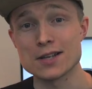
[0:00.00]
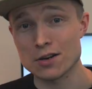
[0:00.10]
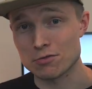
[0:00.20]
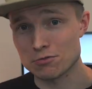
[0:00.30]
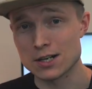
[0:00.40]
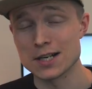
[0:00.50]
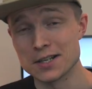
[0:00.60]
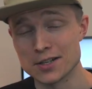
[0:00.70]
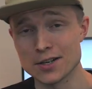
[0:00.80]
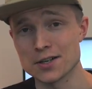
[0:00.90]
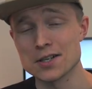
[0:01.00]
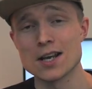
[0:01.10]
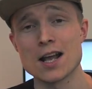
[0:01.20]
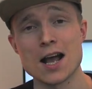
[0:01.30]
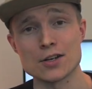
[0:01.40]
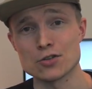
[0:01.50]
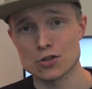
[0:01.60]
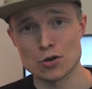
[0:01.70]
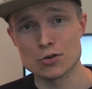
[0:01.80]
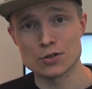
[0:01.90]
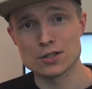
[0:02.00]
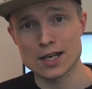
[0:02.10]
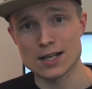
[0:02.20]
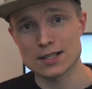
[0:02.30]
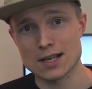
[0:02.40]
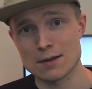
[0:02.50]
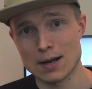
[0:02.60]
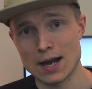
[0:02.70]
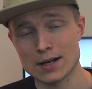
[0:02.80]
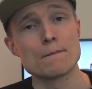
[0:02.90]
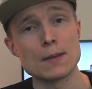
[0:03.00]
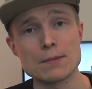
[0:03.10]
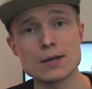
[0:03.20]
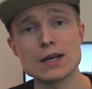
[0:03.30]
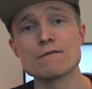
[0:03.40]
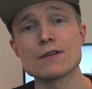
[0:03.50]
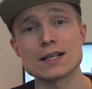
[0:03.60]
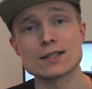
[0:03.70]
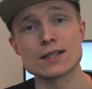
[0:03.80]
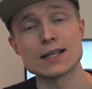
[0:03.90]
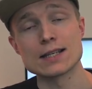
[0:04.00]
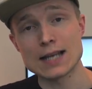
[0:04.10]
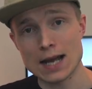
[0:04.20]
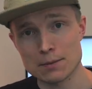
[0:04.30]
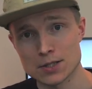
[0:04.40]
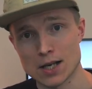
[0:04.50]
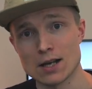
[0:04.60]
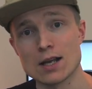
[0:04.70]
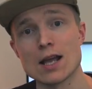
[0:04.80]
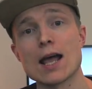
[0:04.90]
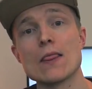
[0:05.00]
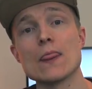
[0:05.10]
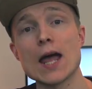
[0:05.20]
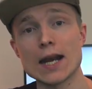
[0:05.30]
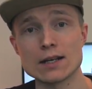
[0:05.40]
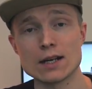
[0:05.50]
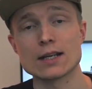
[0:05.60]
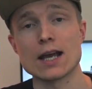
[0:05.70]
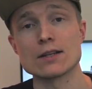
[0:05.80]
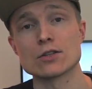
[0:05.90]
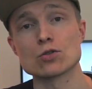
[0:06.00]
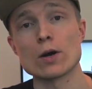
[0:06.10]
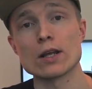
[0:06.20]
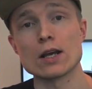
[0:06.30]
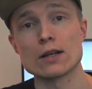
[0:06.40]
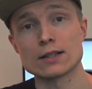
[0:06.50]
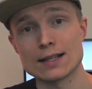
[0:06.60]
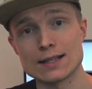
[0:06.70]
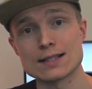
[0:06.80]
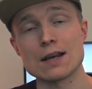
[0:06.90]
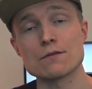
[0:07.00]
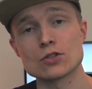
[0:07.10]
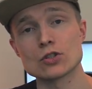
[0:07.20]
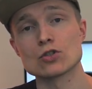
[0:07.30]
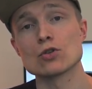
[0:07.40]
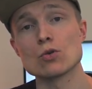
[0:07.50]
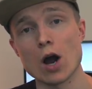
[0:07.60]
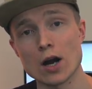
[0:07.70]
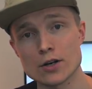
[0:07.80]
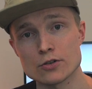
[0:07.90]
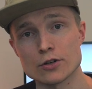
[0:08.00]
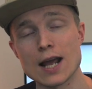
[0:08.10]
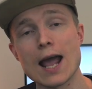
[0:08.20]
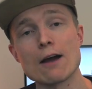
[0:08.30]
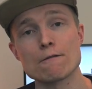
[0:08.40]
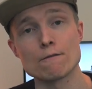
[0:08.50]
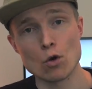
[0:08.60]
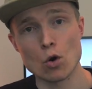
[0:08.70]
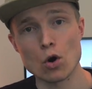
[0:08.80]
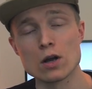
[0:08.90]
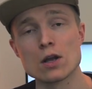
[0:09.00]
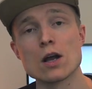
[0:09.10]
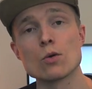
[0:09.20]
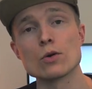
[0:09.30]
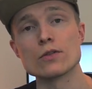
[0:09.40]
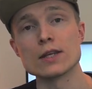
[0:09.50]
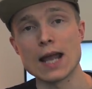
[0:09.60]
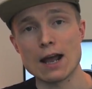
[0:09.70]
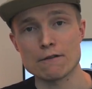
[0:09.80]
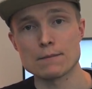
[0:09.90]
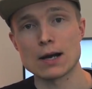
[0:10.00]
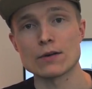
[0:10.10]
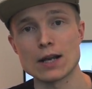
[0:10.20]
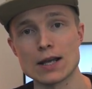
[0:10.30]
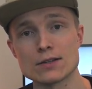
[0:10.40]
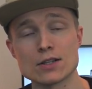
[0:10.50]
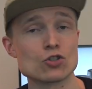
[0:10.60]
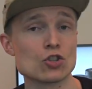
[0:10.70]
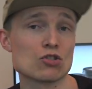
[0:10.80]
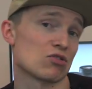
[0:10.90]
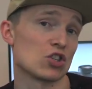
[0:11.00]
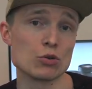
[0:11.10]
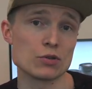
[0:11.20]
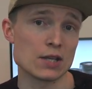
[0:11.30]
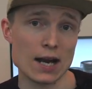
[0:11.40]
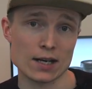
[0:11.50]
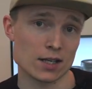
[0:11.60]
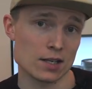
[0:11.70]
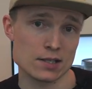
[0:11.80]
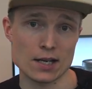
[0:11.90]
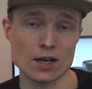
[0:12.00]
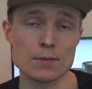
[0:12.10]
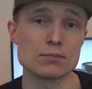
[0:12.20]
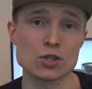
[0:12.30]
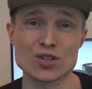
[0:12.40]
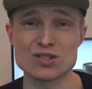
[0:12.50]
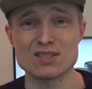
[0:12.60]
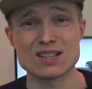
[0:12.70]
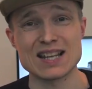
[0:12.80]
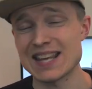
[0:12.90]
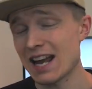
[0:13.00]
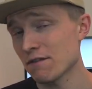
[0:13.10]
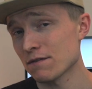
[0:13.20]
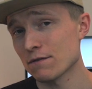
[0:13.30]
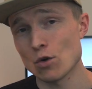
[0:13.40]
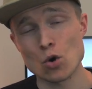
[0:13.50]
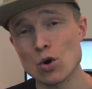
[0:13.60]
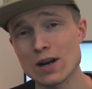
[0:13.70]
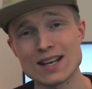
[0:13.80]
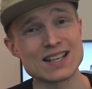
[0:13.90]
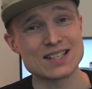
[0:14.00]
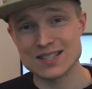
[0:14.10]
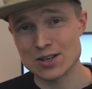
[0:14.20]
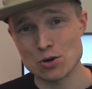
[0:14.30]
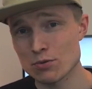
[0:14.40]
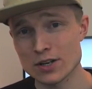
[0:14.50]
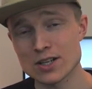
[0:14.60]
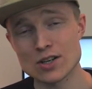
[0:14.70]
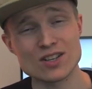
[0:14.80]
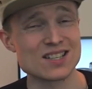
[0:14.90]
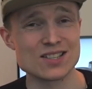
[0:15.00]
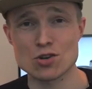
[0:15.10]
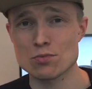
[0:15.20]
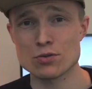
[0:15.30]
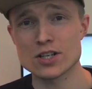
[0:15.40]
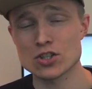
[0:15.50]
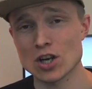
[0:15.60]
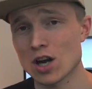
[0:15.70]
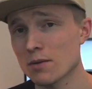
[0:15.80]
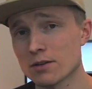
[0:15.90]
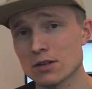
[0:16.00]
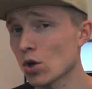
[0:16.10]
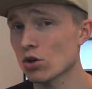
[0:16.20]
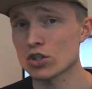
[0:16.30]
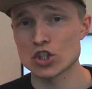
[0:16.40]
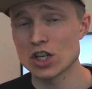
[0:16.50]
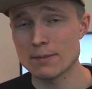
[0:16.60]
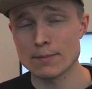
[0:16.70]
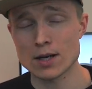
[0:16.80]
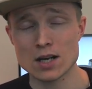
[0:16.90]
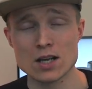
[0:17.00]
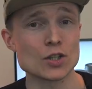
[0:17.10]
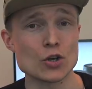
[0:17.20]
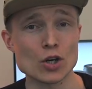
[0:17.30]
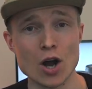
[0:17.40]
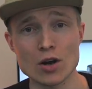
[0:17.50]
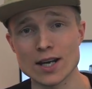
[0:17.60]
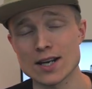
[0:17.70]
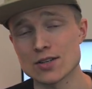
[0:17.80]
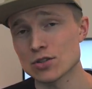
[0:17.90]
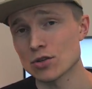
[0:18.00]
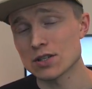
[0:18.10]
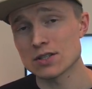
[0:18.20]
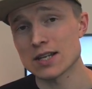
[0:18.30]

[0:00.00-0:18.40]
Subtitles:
they are really good, and it's so good to take a step back. Maybe invest in the adapter and then get the 70 to 200 f4 with the f mount lens and just use that kind of setup, because the f4 is still pretty good, it's still pretty sharp, they're a lot cheaper. You can't get as good as